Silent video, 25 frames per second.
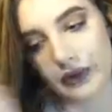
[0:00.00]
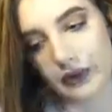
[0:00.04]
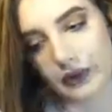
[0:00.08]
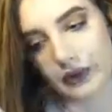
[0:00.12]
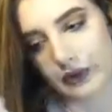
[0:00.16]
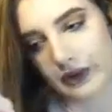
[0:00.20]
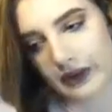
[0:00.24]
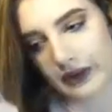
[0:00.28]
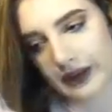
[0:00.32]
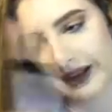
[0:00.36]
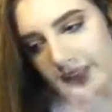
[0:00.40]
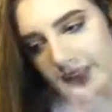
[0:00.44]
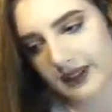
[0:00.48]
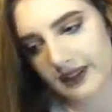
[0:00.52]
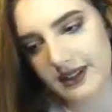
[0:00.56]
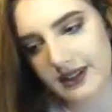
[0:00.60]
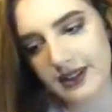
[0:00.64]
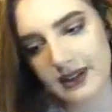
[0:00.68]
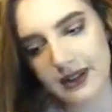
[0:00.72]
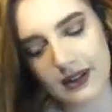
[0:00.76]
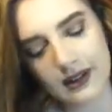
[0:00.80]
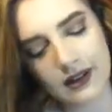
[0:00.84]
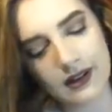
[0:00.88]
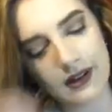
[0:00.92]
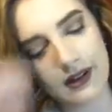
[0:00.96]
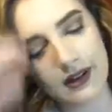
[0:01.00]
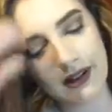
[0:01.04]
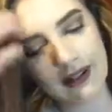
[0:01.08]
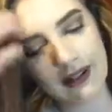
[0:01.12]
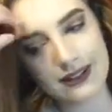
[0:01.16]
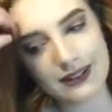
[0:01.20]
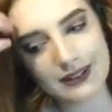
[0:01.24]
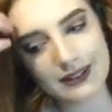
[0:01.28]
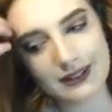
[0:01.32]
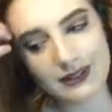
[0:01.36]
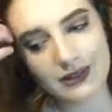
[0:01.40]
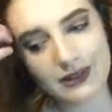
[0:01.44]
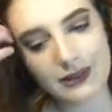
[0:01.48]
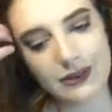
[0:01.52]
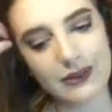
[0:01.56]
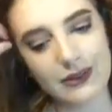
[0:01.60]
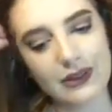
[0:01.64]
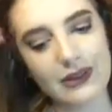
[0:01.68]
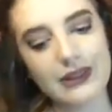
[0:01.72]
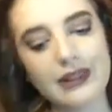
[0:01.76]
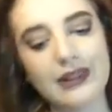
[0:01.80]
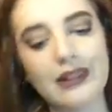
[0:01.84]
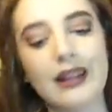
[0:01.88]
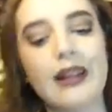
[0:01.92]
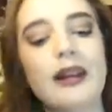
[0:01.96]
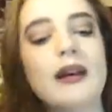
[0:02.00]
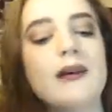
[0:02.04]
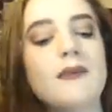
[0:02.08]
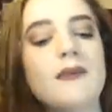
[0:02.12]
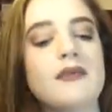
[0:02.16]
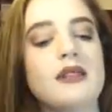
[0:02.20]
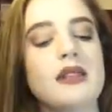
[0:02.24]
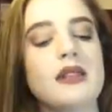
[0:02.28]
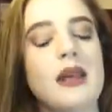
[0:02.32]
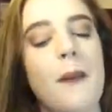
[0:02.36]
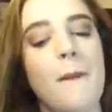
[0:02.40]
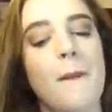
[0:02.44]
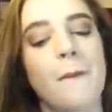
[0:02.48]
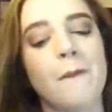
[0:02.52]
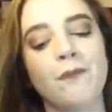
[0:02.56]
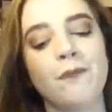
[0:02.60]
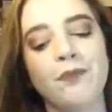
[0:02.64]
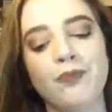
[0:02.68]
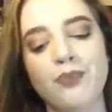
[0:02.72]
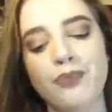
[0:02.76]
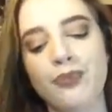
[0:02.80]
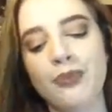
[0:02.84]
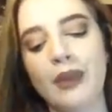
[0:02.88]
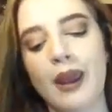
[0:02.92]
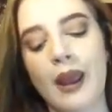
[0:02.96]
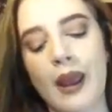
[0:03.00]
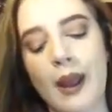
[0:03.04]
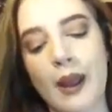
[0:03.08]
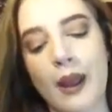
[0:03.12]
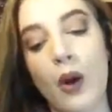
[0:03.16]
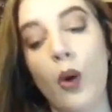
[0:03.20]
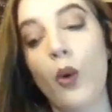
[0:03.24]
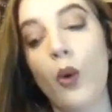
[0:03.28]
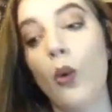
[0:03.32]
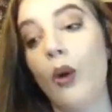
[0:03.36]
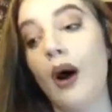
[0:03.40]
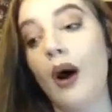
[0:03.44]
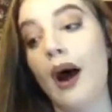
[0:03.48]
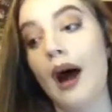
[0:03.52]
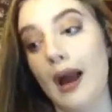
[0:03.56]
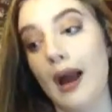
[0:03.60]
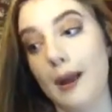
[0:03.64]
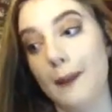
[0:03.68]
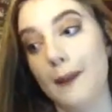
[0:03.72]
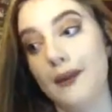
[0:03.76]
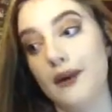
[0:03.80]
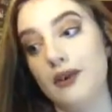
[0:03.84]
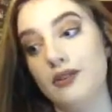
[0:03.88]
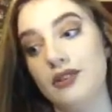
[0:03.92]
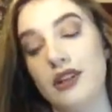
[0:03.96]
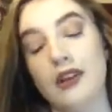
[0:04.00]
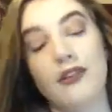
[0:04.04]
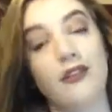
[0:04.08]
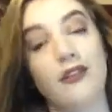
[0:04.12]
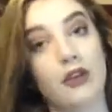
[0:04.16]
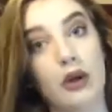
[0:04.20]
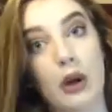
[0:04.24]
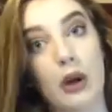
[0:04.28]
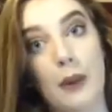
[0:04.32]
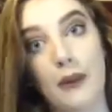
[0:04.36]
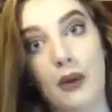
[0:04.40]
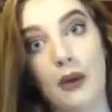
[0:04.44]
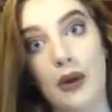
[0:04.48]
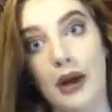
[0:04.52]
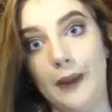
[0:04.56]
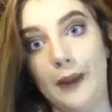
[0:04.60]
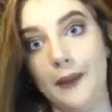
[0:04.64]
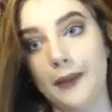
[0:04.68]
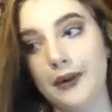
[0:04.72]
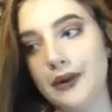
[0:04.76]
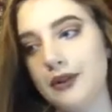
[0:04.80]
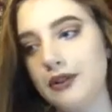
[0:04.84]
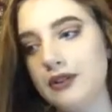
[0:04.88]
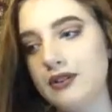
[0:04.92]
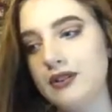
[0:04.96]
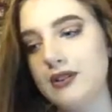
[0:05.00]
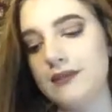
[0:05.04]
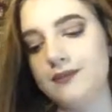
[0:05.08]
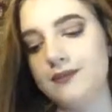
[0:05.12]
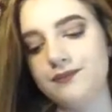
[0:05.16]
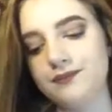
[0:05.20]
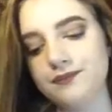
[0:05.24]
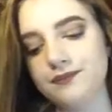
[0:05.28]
Great. So lips. Oh, eyebrows. I forgot about eyebrows.